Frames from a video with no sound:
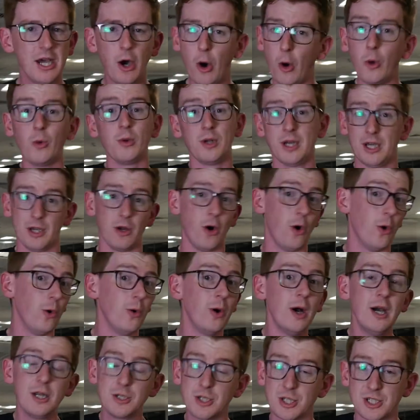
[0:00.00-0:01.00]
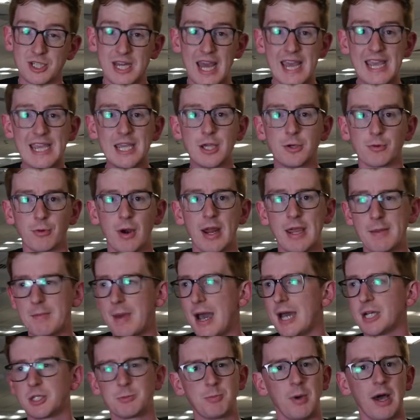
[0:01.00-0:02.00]
All in all, just a great
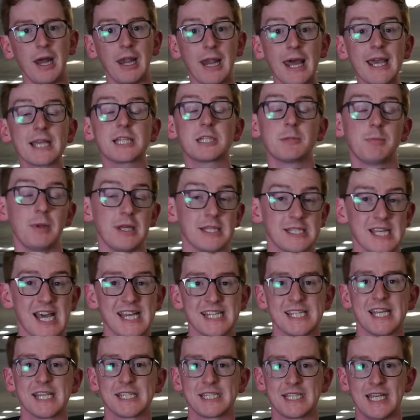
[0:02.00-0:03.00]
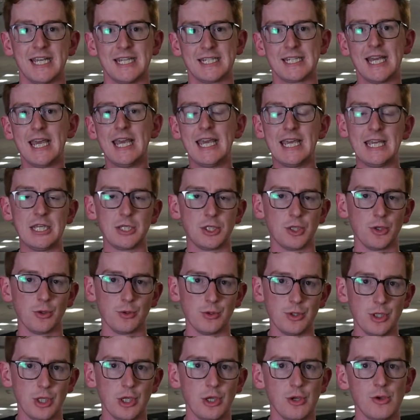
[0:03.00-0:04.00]
match. But Alexa Bliss, as I said, is your
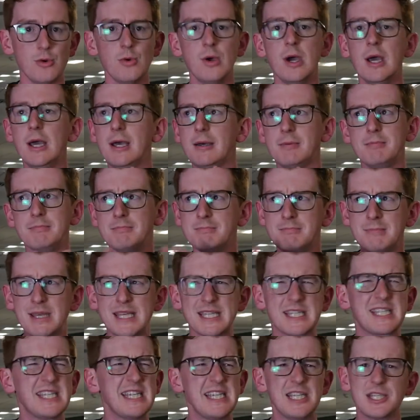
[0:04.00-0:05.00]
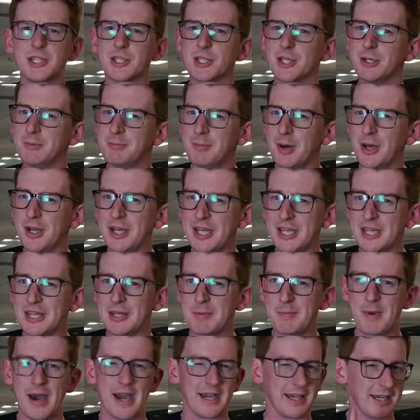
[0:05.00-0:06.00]
new Mrs. Money in the
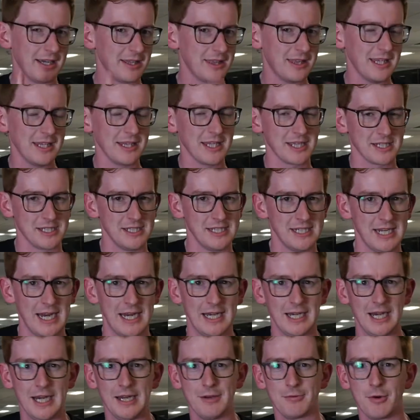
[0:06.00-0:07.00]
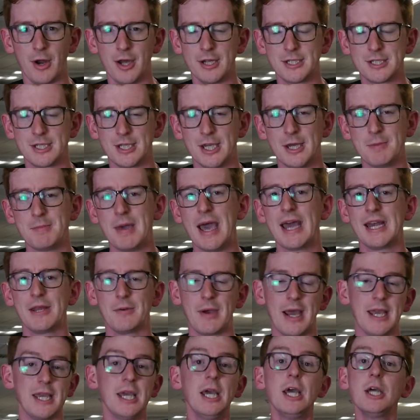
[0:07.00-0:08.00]
Bank. I think that's the technically right term.
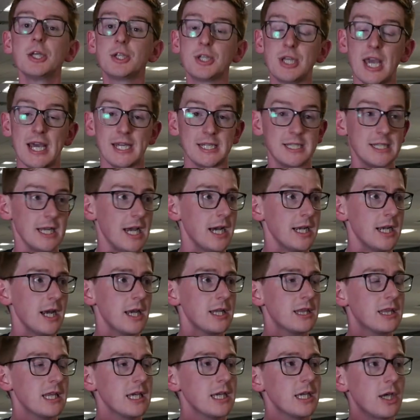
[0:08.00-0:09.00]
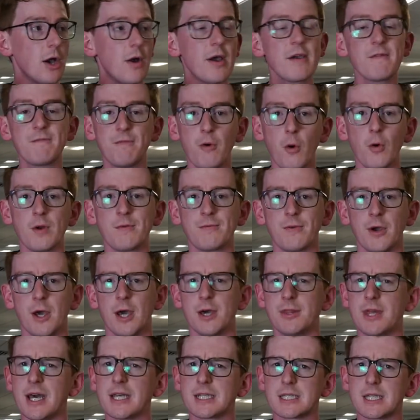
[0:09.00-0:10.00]
Anyway, yes, and I think going forward for her,
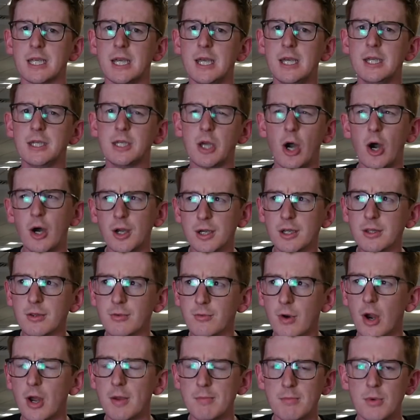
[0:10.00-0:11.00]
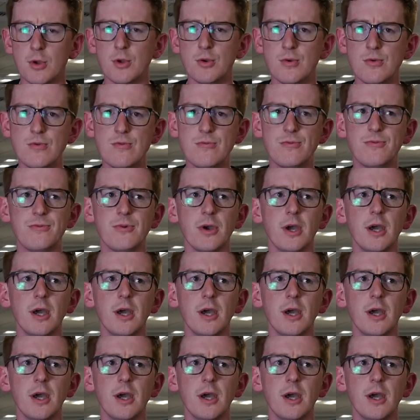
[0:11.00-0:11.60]
that's kind of the right move,